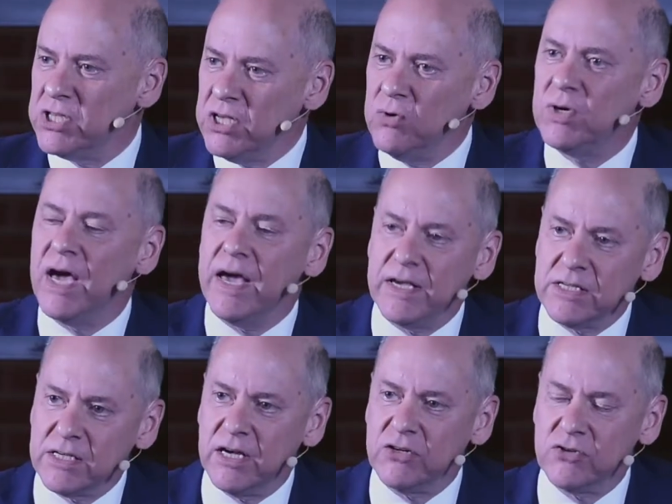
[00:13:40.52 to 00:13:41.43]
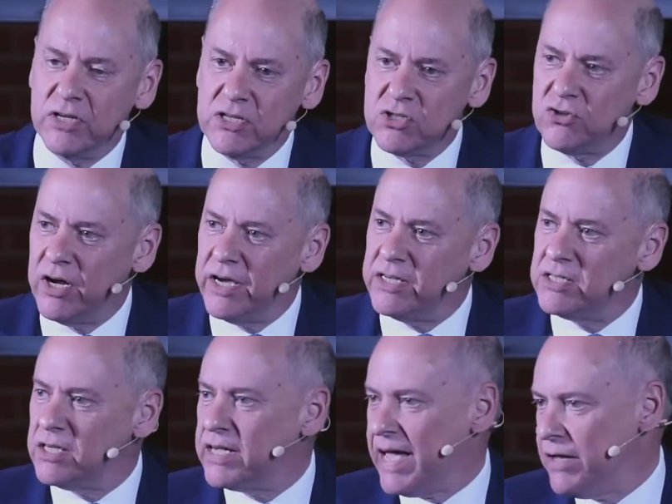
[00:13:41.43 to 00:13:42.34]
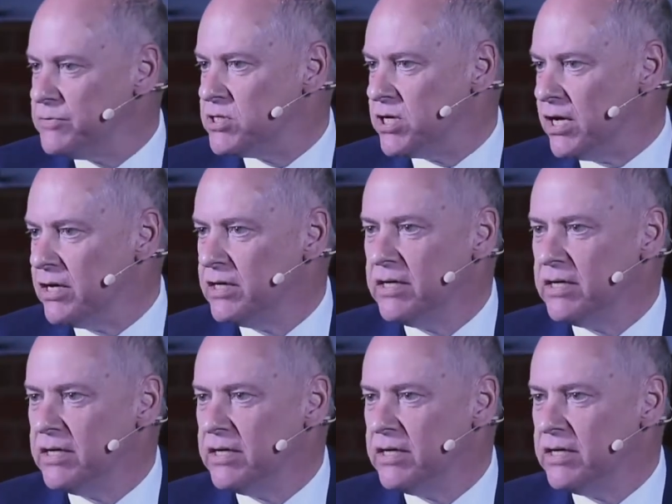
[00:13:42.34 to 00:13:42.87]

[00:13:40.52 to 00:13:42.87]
the UK as a country has tried to counter